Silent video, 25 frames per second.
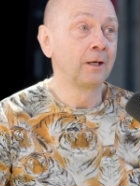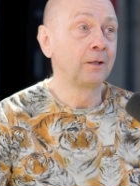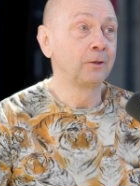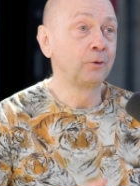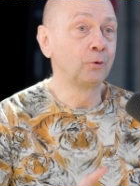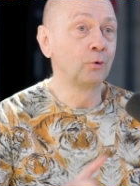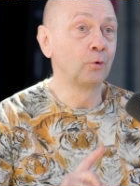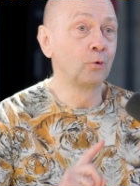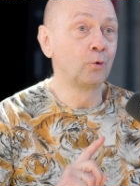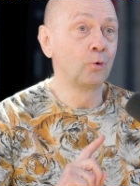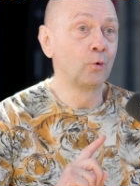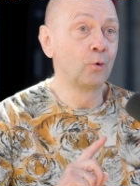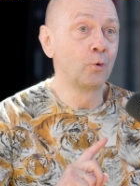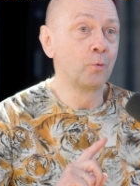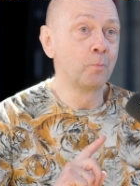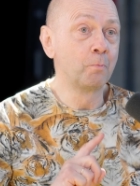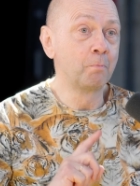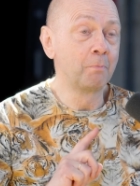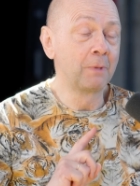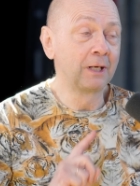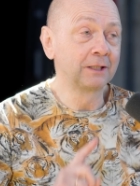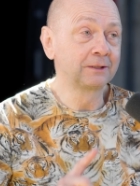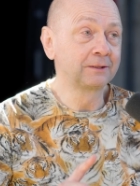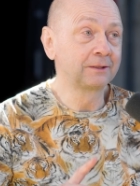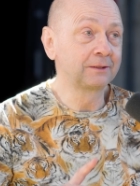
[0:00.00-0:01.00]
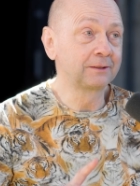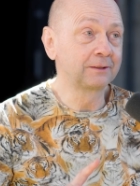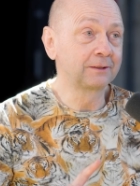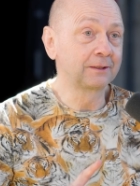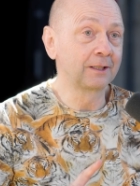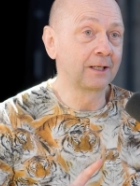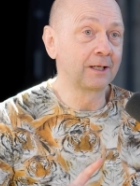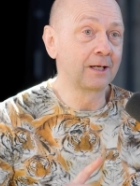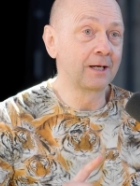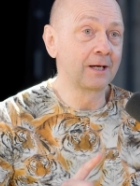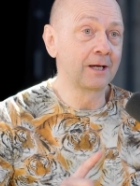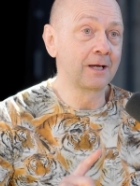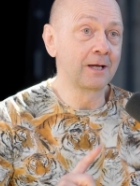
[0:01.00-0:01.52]
you must
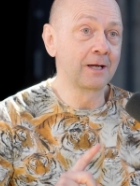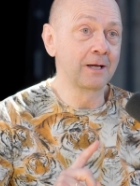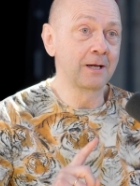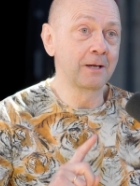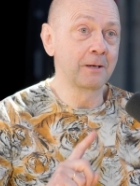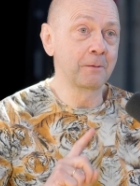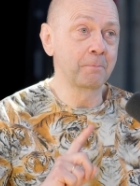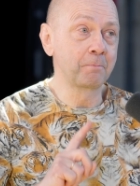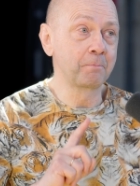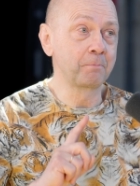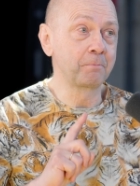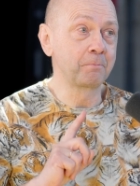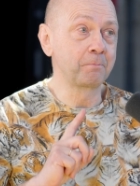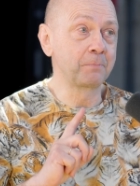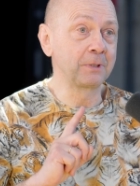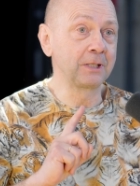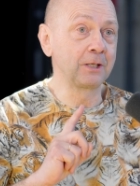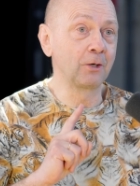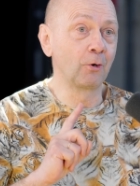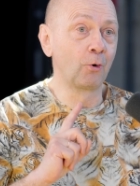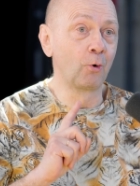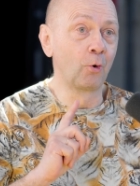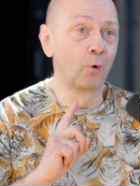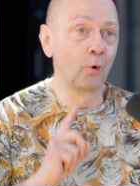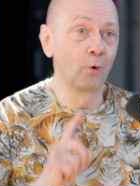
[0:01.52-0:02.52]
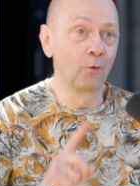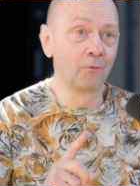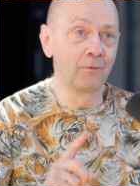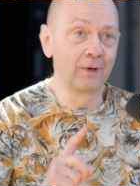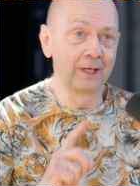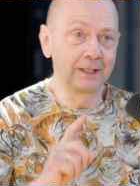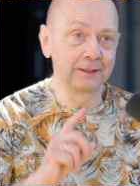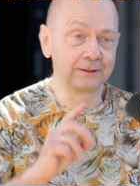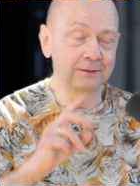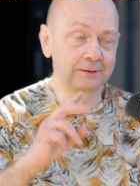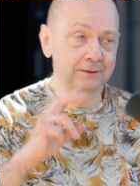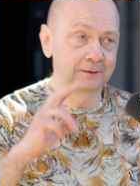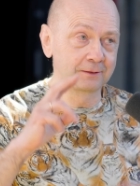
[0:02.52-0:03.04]
uh, be
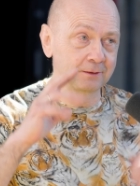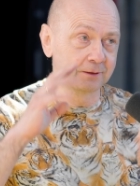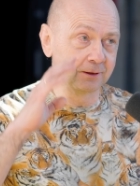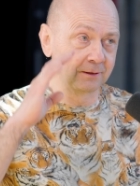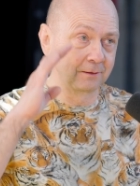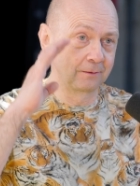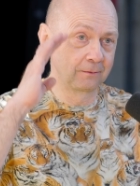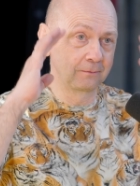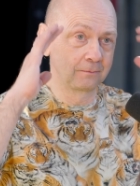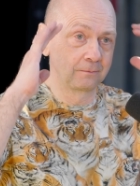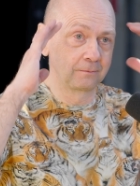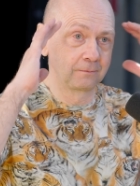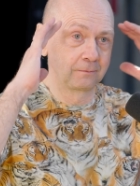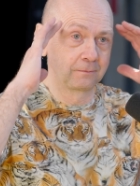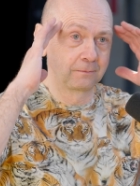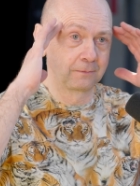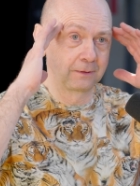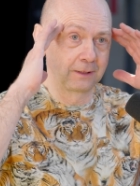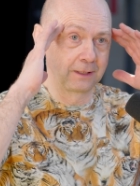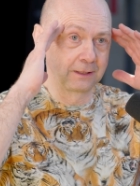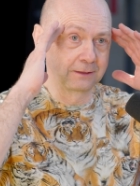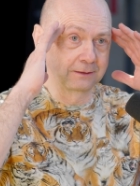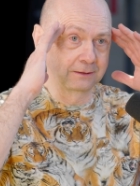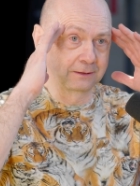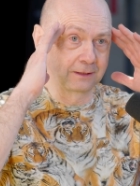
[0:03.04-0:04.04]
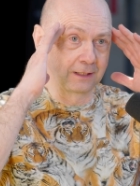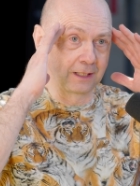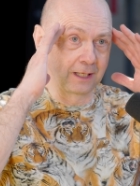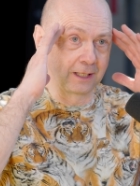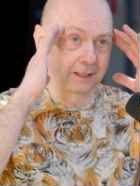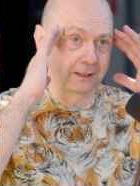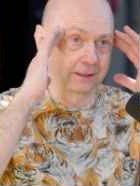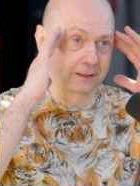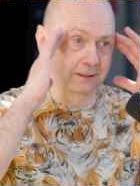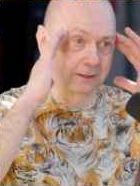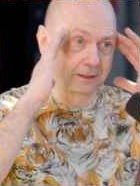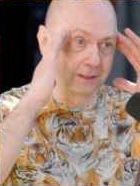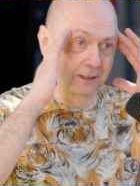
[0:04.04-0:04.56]
always it's
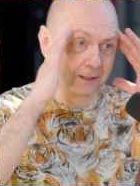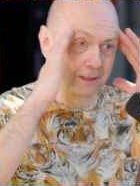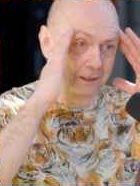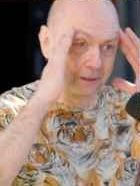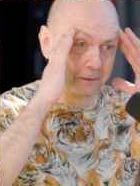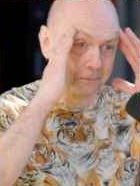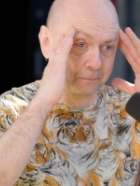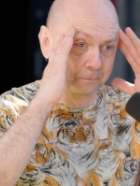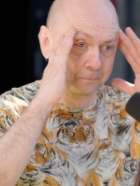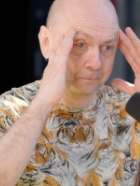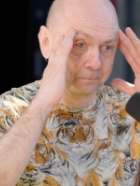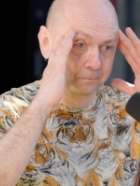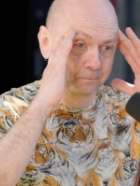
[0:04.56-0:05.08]
like uh,